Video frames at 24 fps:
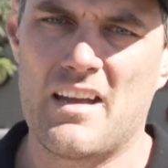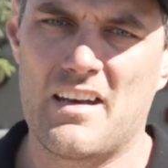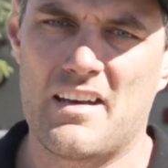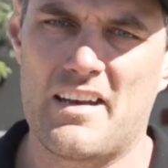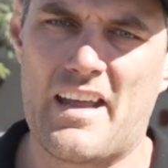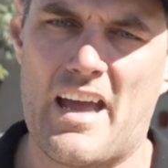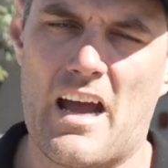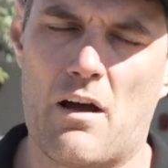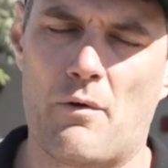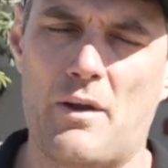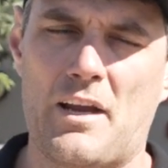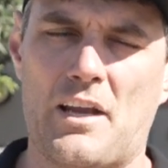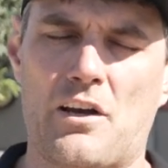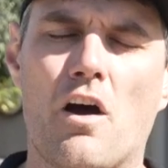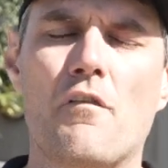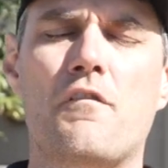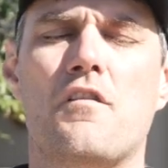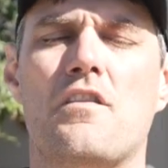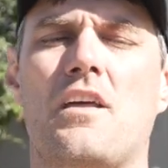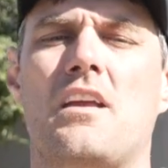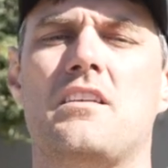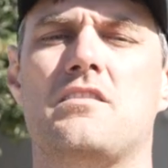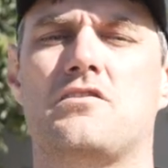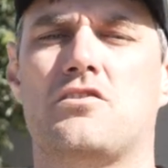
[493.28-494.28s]
Now we can
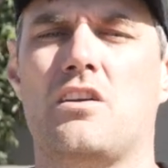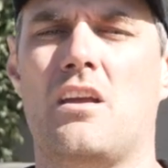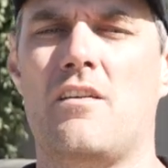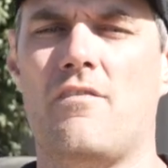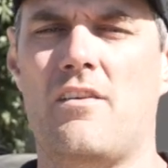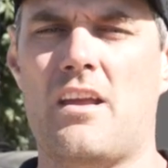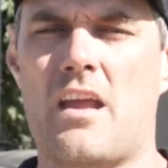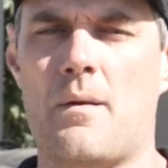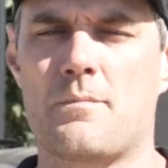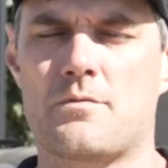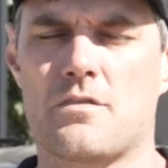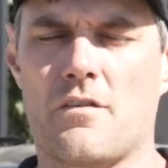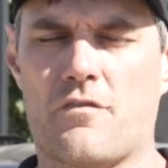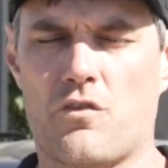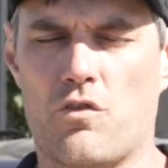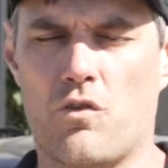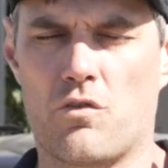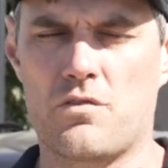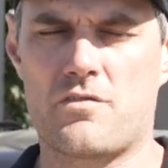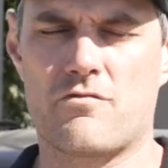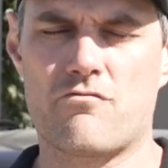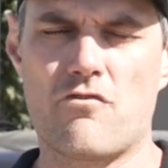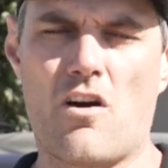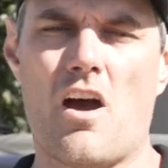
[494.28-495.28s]
offer these GVMs of
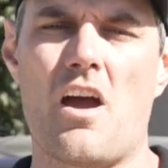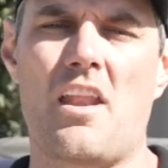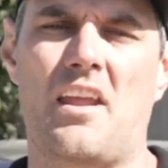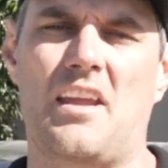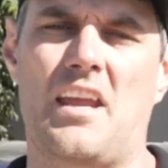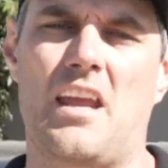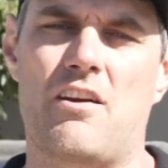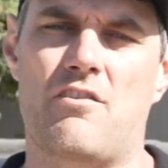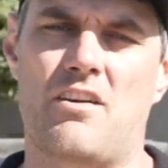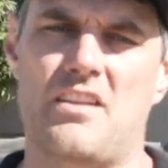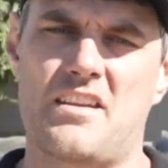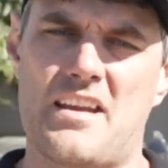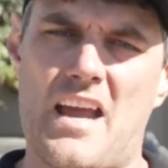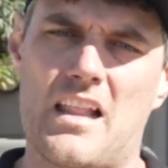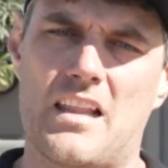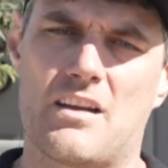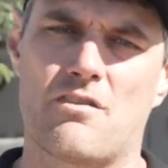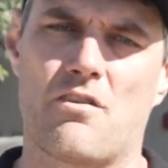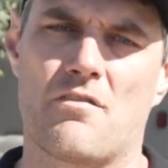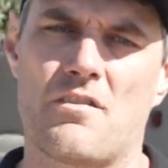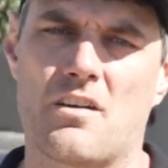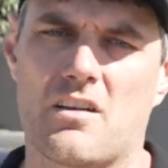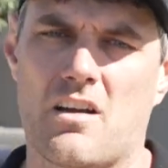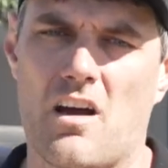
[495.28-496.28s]
course right here in
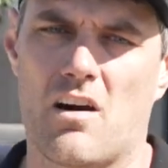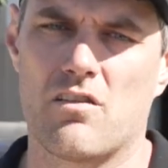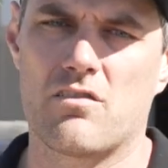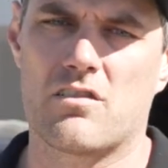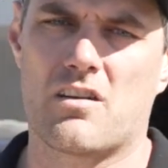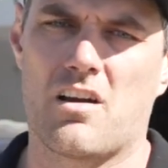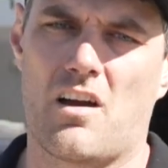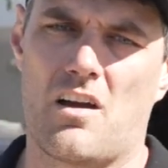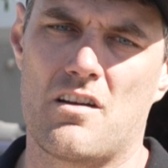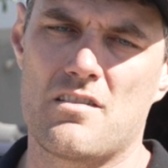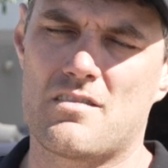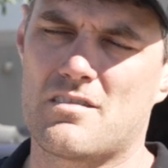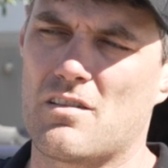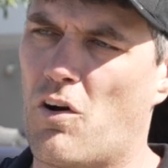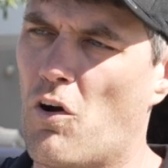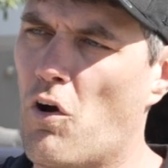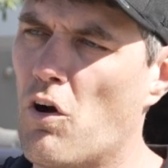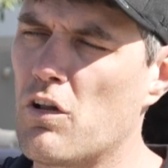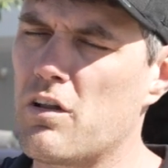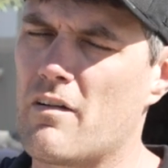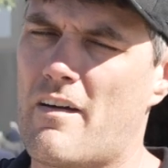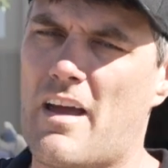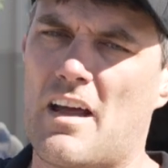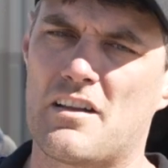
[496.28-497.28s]
Yatala on the Gold Coast.
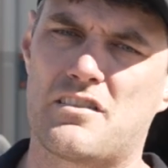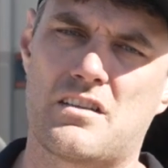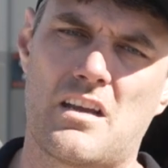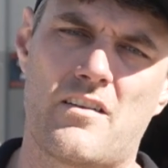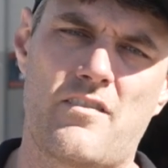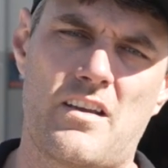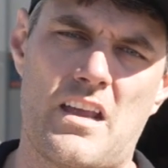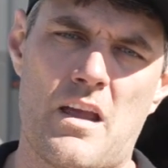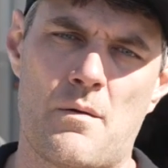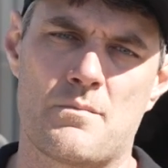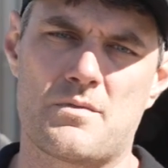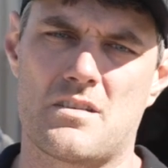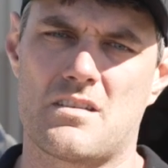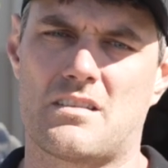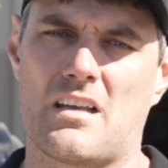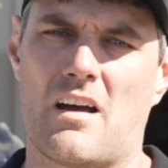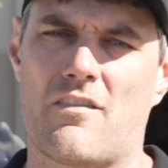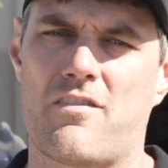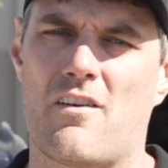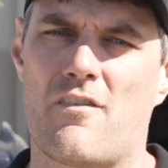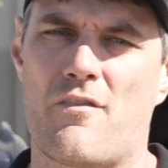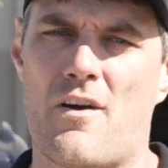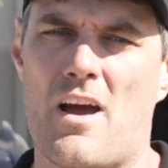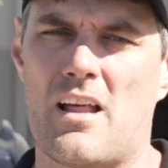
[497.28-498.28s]
All of our GVMs and
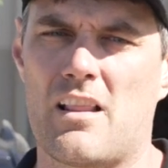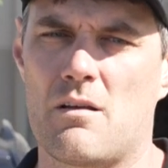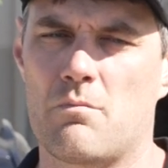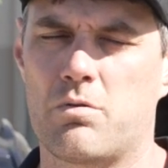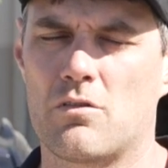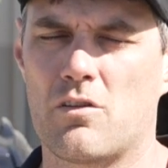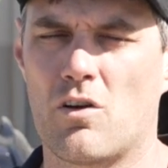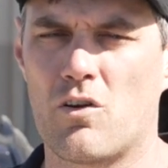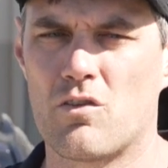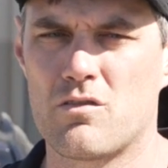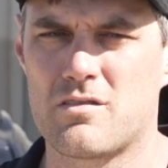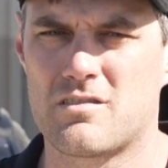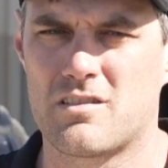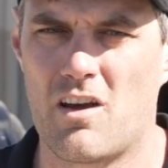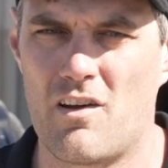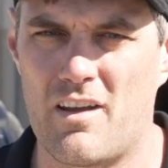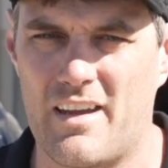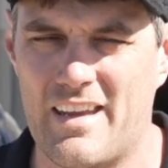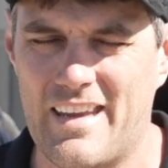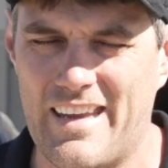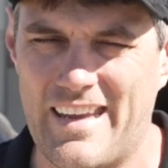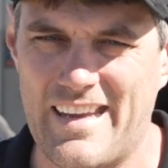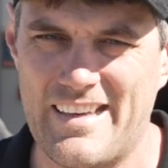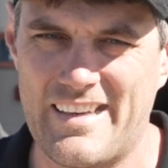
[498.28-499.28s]
stuff available
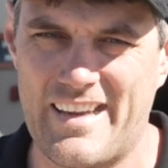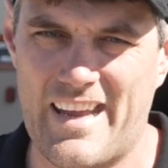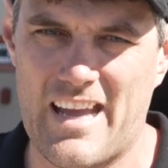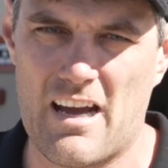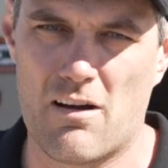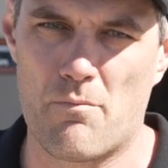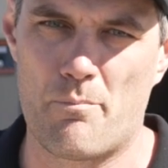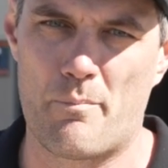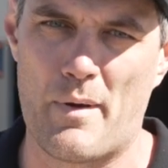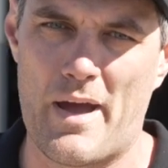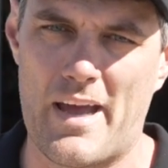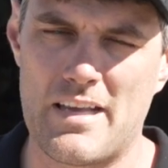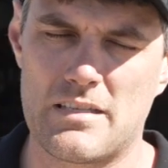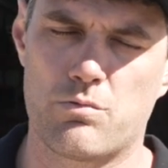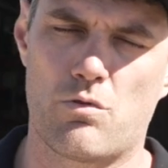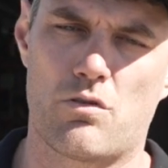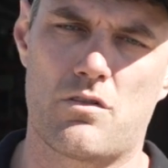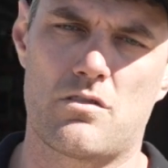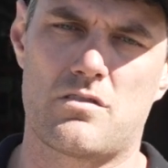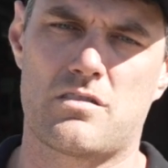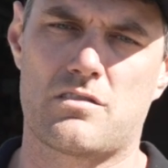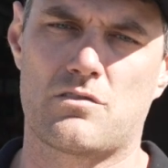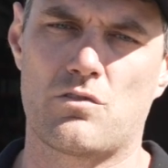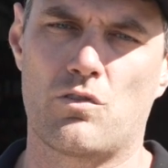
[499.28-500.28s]
also in our
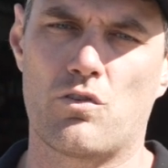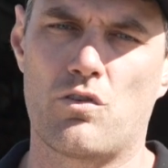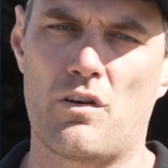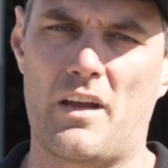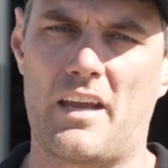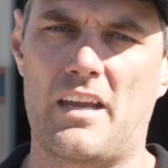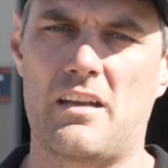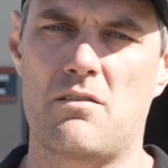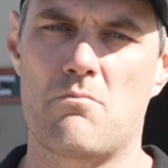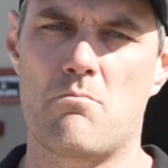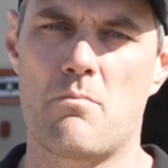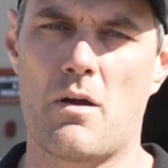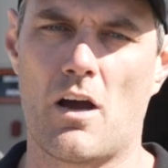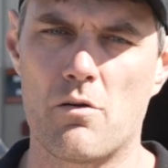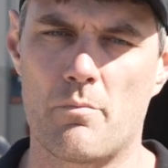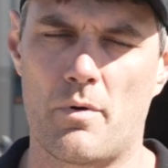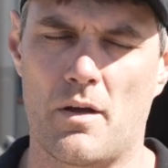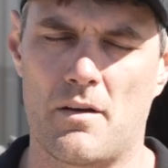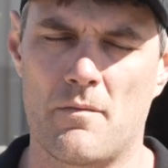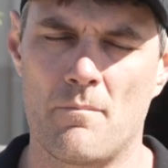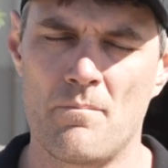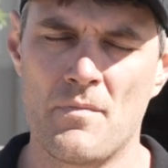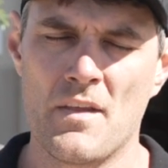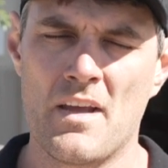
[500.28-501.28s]
Bayswater store in
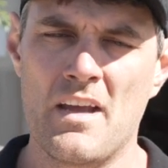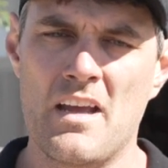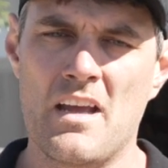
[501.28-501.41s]
Melbourne.